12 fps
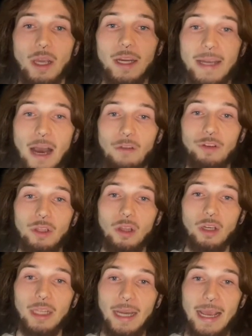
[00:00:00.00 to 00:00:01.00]
Now, if we
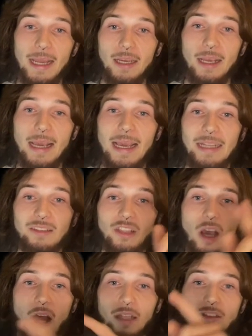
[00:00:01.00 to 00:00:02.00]
look at 8, it's
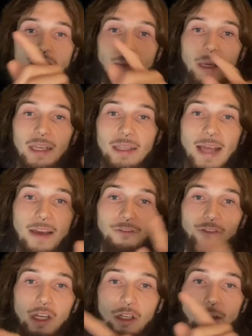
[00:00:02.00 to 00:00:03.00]
constantly making that
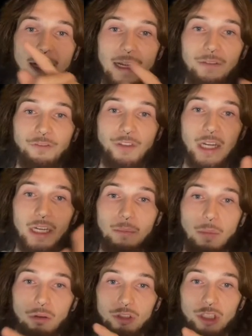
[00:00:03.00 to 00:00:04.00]
figure 8 infinity
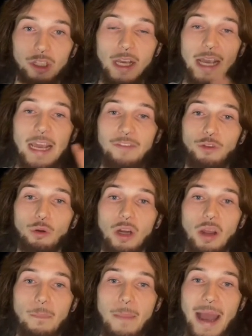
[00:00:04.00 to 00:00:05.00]
motion. If you were
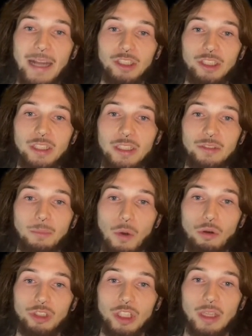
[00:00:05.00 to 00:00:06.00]
to imagine this
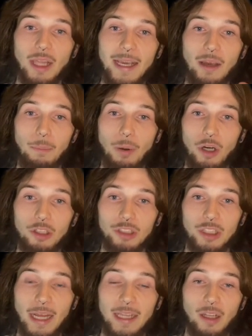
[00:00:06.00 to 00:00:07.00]
motion like a
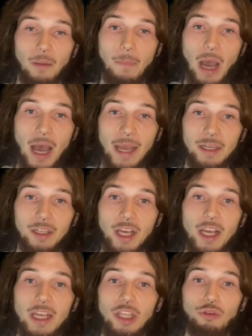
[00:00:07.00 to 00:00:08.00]
person and their mind,
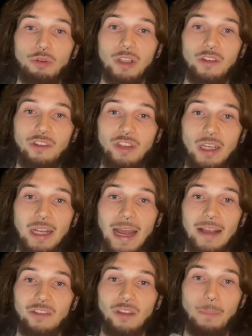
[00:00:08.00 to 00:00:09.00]
you can see it
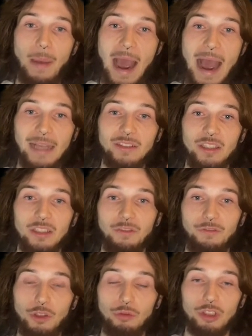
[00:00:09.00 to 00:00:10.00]
as the past and the
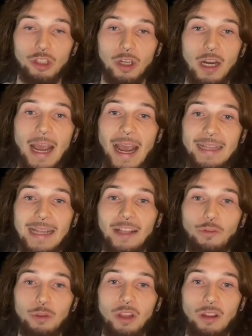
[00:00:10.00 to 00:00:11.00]
future. And
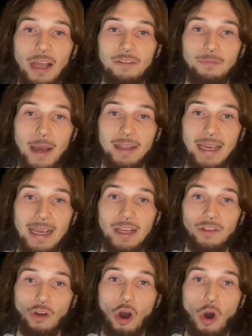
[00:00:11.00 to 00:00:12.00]
that's what the life path 8
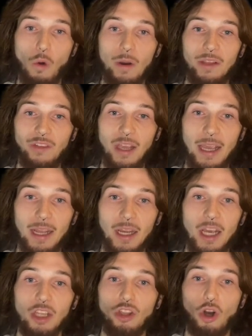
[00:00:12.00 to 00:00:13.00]
is always in.
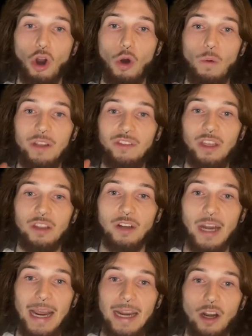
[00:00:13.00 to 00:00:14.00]
They're always
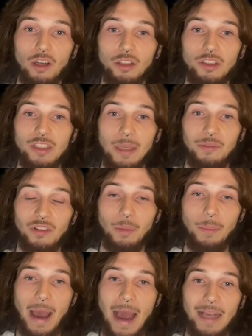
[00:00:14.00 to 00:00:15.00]
either 800 steps in the
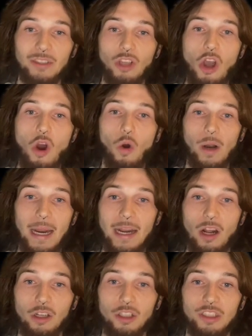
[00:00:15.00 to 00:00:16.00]
past or
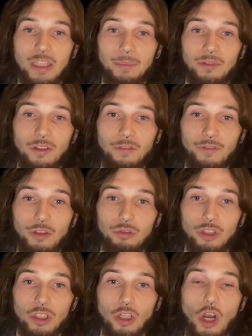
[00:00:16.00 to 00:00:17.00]
800 steps in the
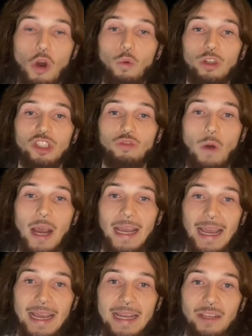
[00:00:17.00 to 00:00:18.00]
future, which is why
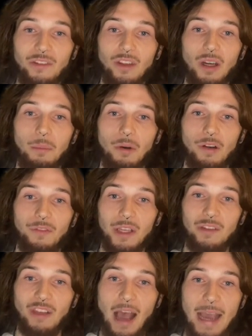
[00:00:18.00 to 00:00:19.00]
8 is the number of
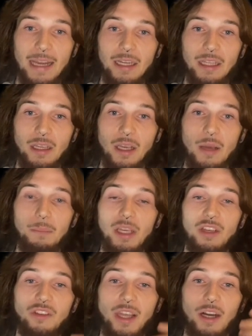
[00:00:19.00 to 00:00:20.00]
anxiety,
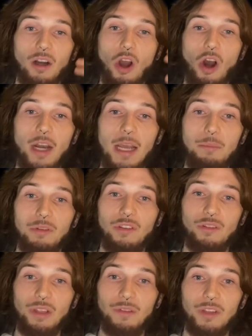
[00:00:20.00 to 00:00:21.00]
because they are unable to
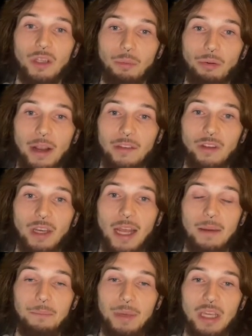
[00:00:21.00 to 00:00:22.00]
live in the present
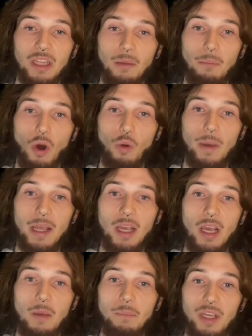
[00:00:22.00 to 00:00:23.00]
and be in the moment
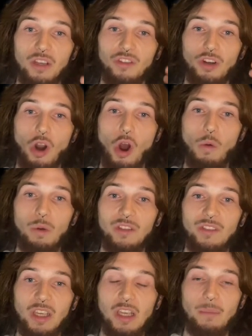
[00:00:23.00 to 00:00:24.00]
because they're always
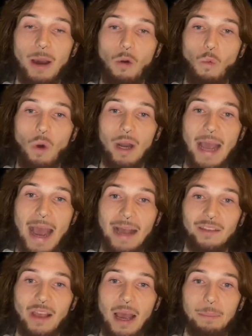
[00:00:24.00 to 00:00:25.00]
thinking about what
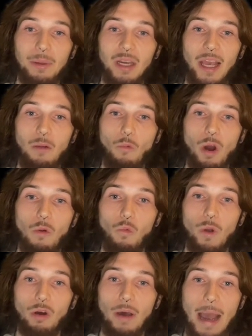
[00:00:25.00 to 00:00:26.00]
has happened and what
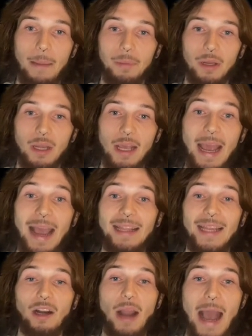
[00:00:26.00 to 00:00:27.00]
will happen. And
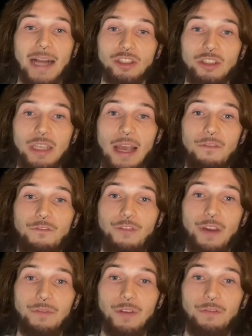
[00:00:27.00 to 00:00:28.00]
they actually have
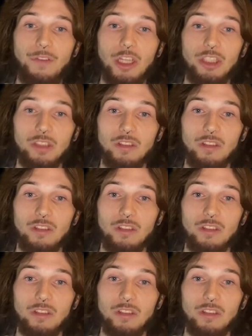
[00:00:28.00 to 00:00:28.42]
vivid visions